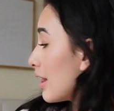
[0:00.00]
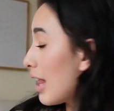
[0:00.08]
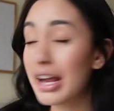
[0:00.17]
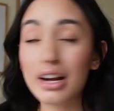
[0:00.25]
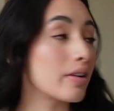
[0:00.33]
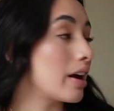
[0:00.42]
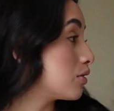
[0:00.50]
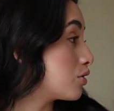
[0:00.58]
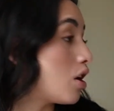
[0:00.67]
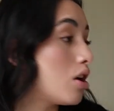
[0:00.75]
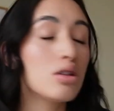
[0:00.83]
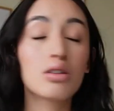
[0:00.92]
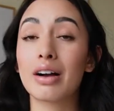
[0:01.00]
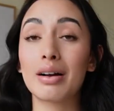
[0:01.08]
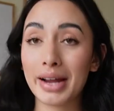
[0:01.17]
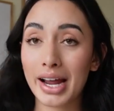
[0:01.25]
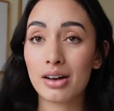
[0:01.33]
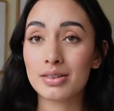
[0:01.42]
lying around all around
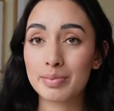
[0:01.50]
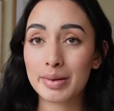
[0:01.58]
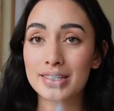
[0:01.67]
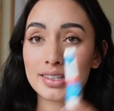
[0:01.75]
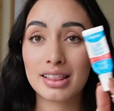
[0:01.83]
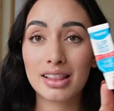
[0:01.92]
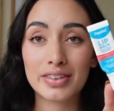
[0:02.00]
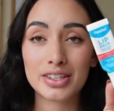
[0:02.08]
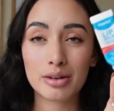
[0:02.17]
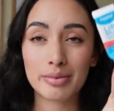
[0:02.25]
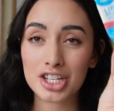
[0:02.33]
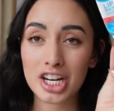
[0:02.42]
my house because I love it so much.